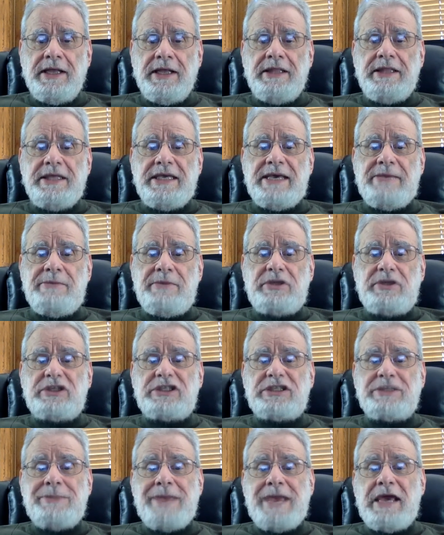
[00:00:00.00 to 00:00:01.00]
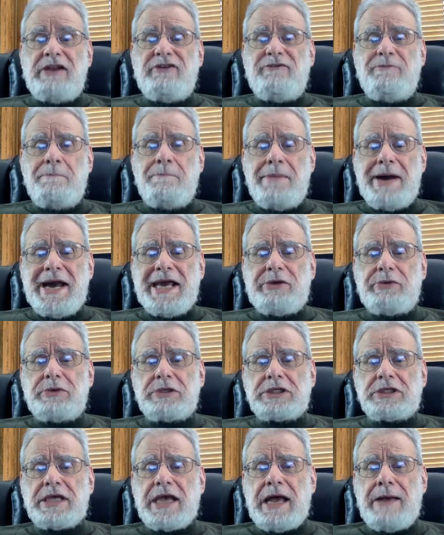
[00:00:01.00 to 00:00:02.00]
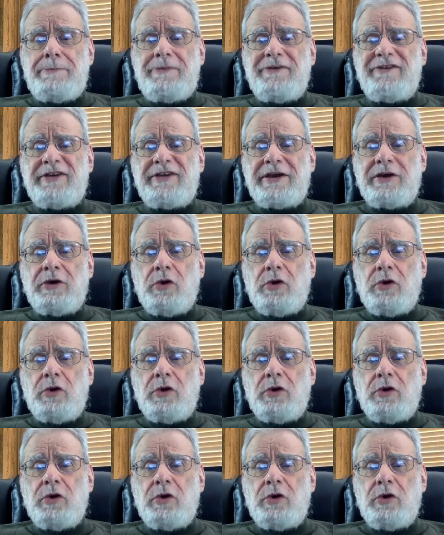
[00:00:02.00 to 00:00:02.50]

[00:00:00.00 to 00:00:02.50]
The image is made of microscopic